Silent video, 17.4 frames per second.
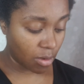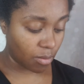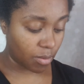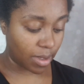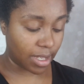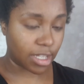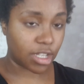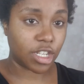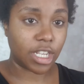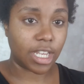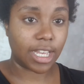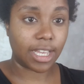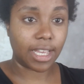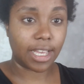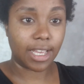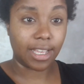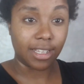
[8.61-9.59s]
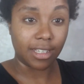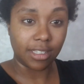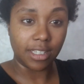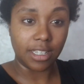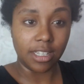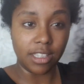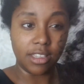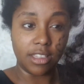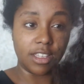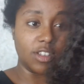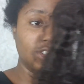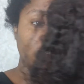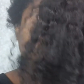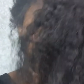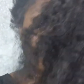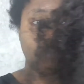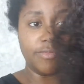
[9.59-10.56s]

which is this,